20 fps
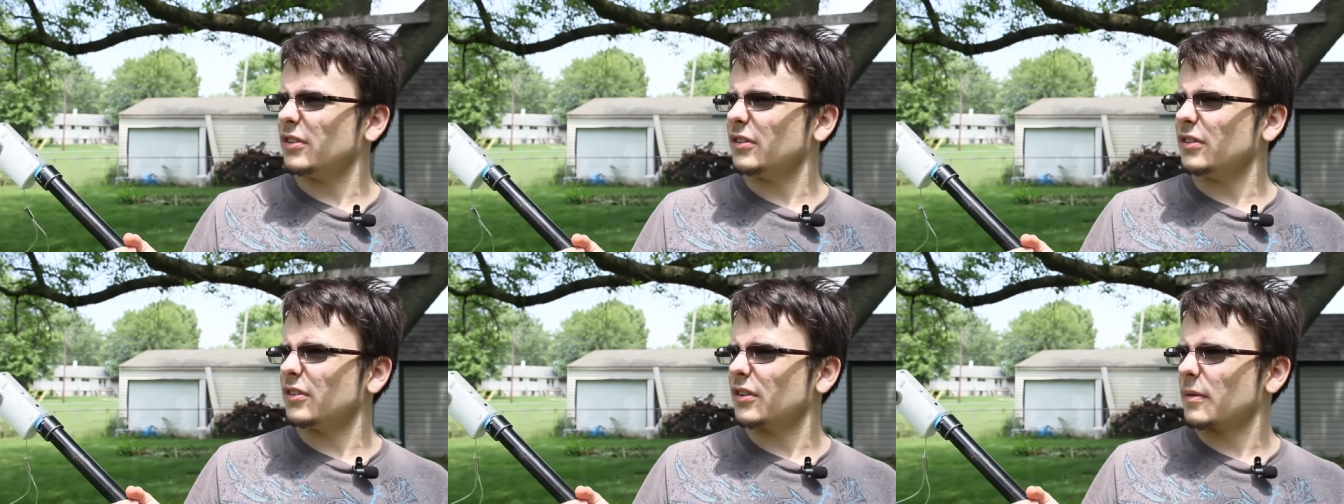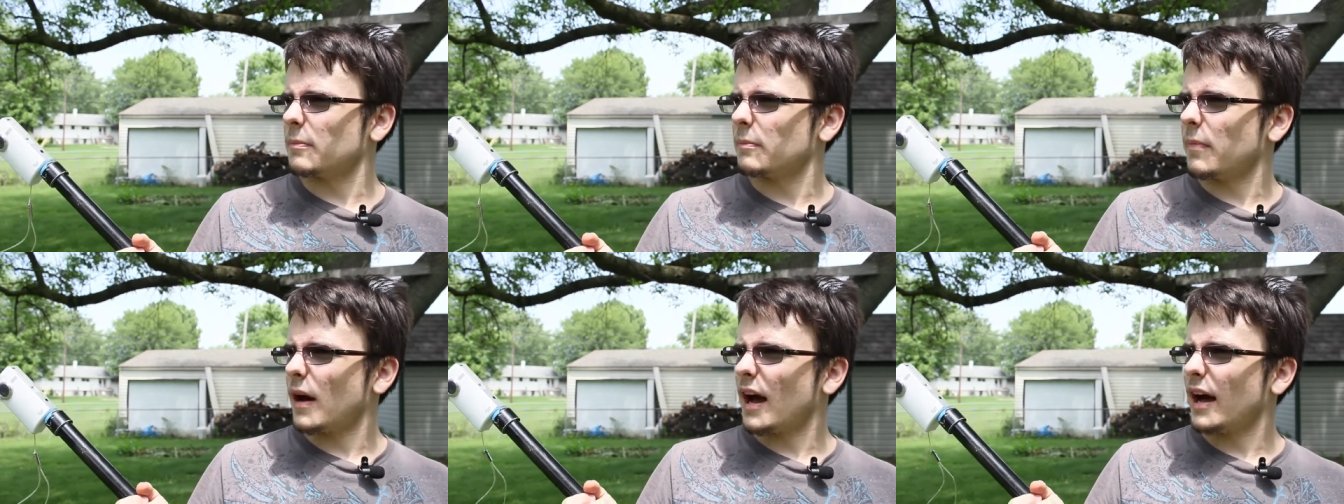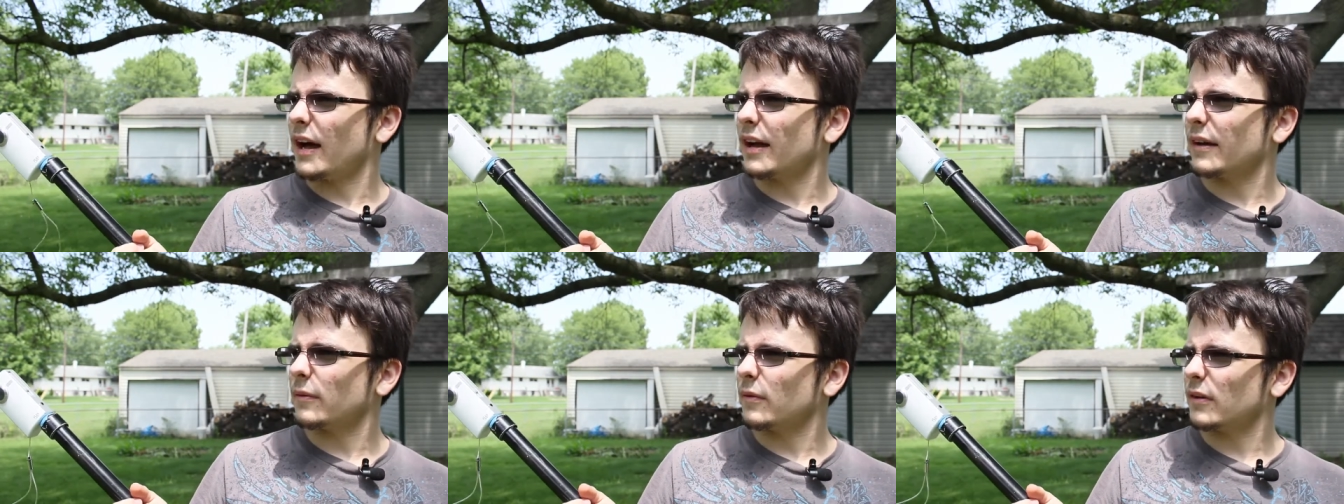you can
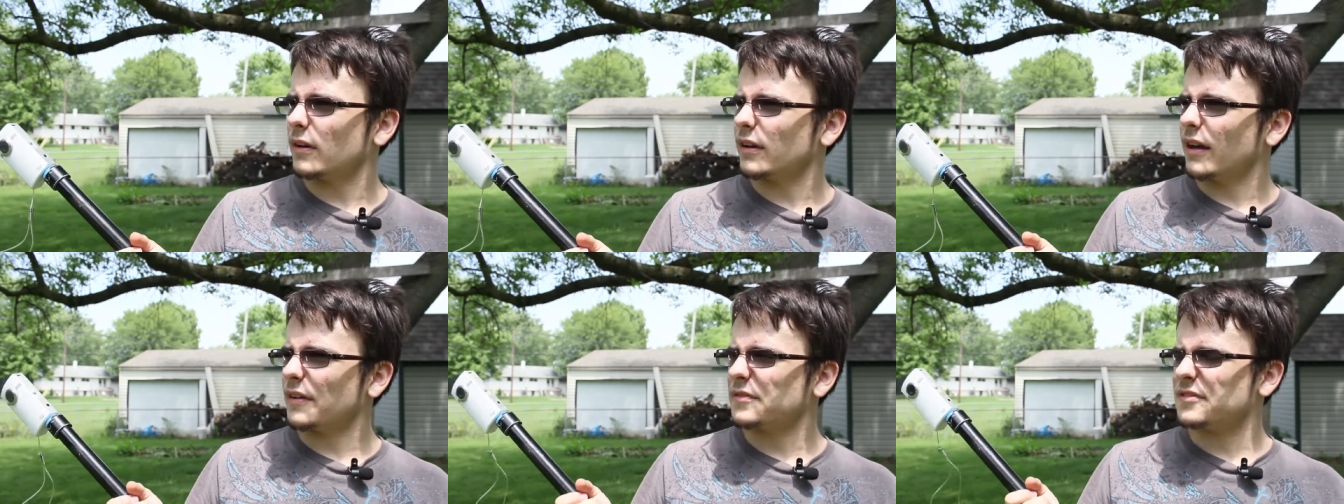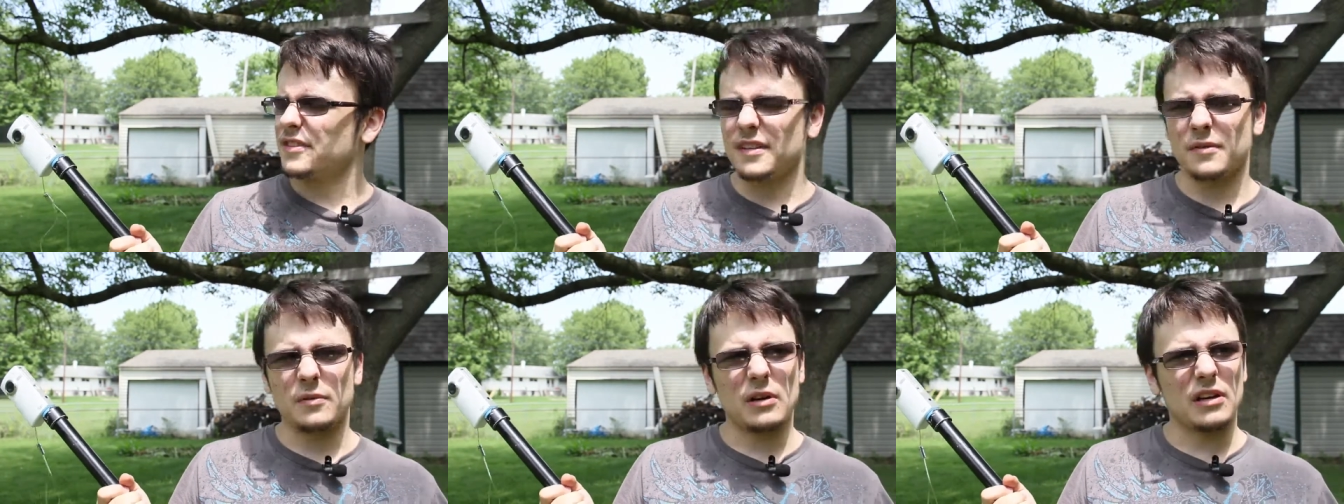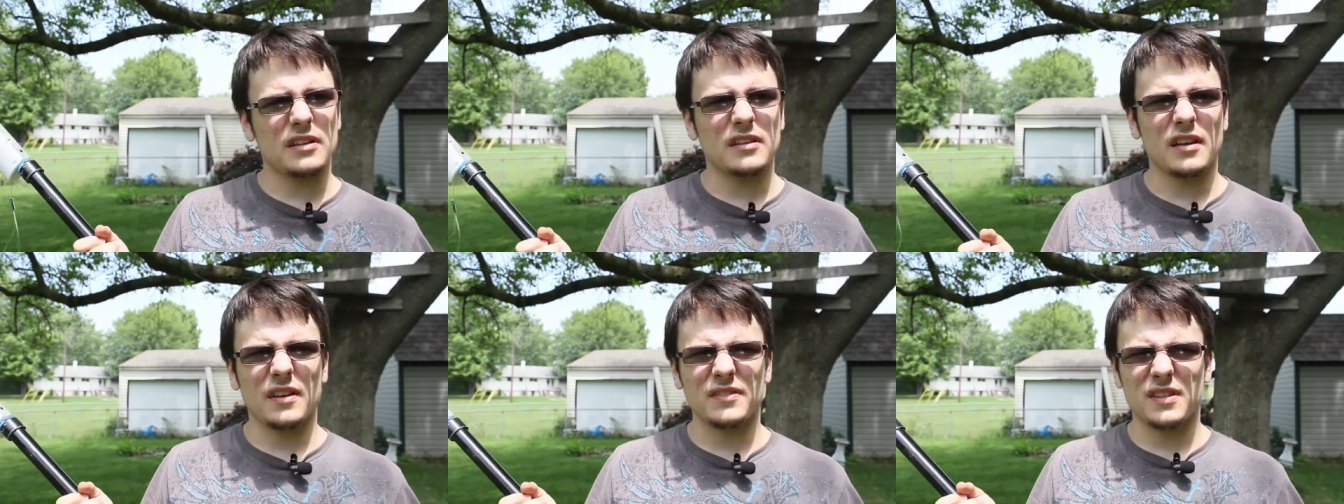buy one. I've seen
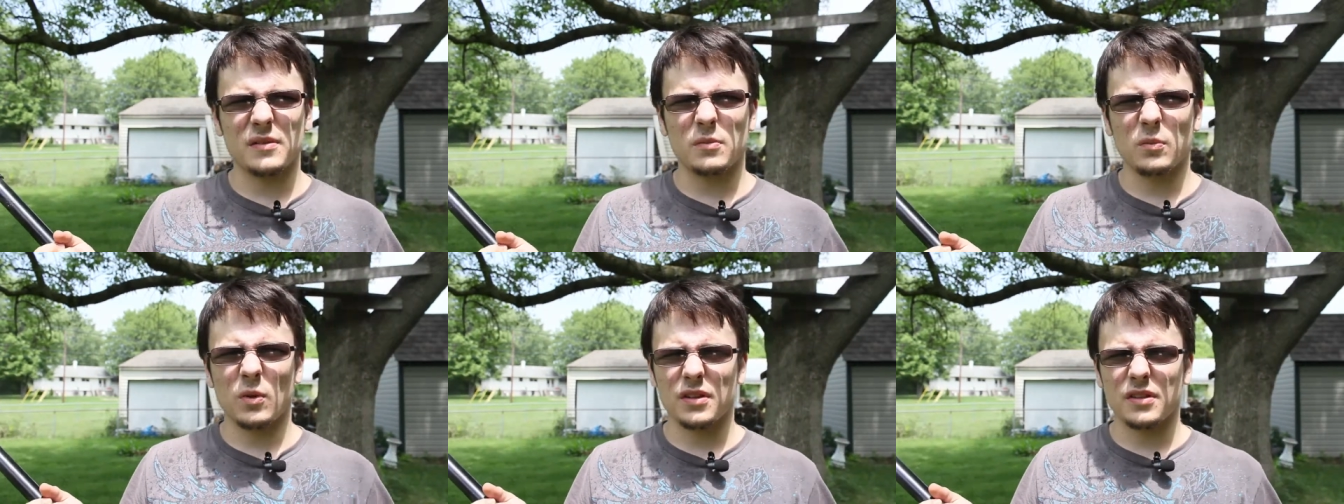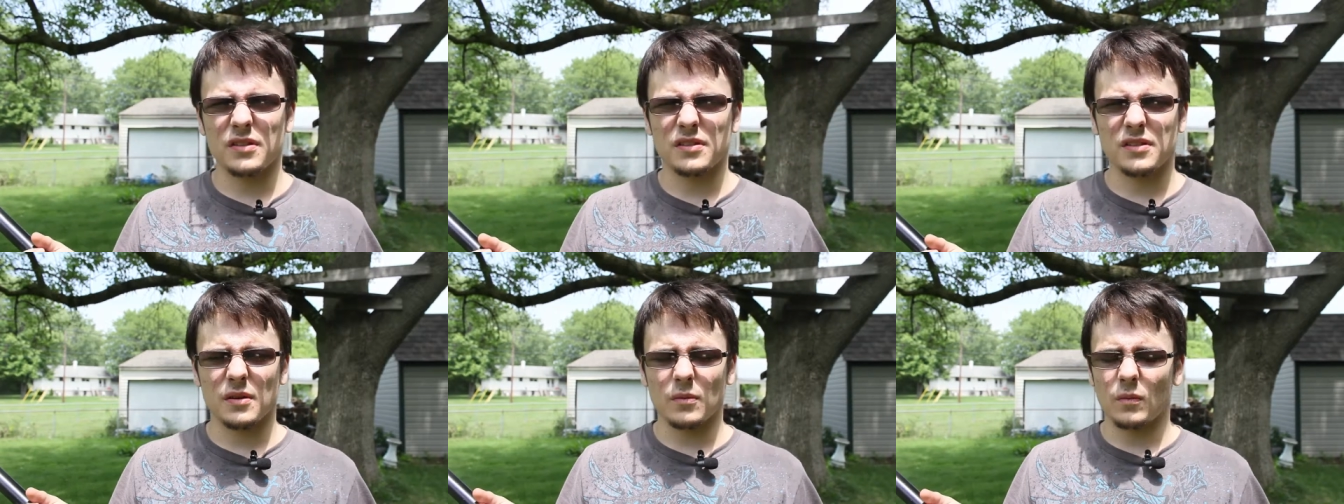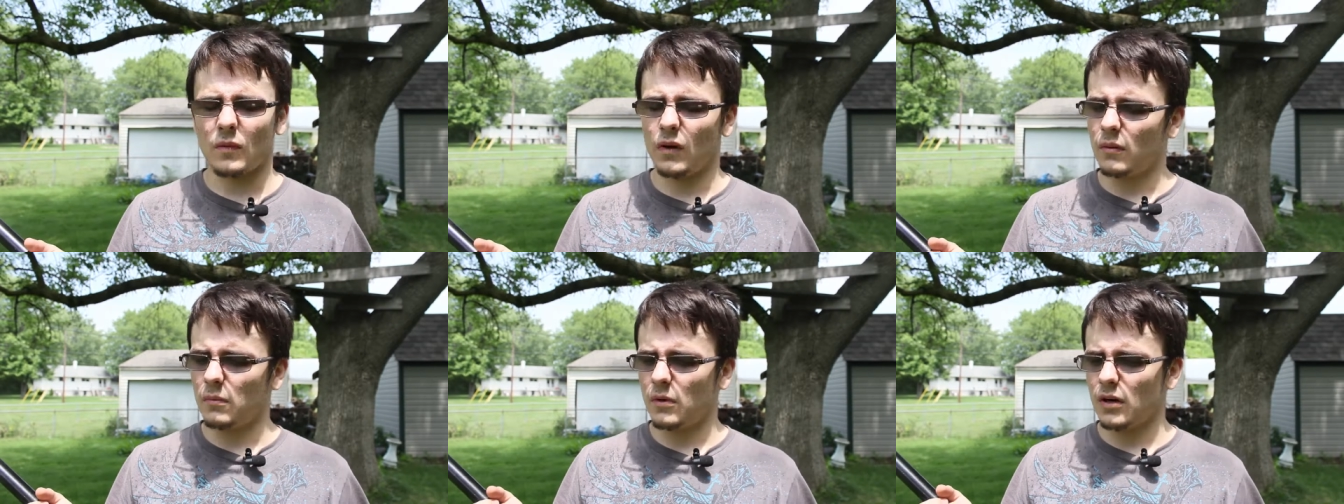one. I've seen ones at
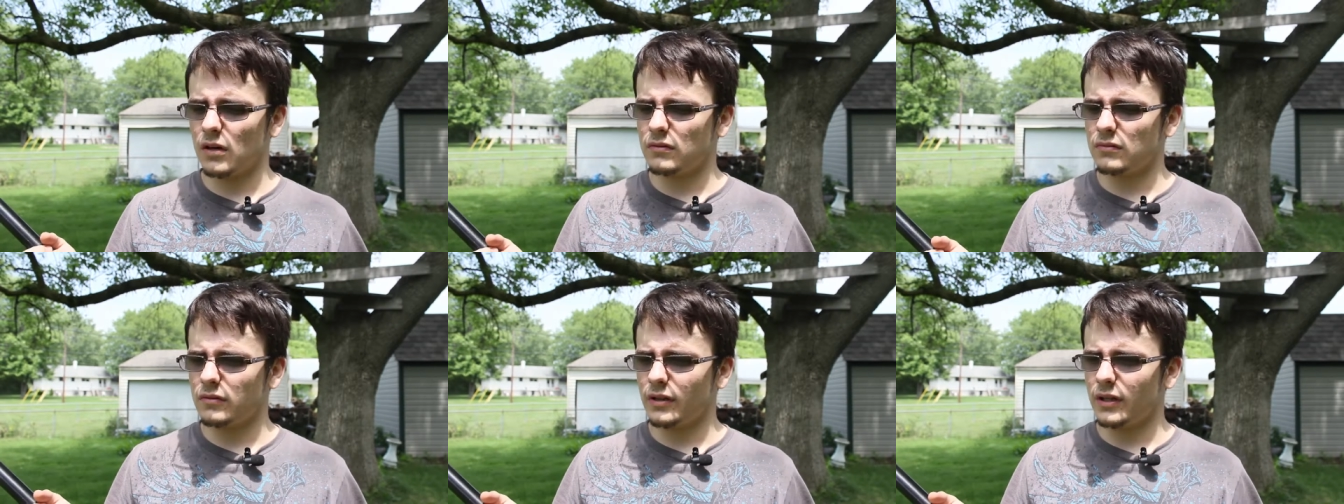Walmart.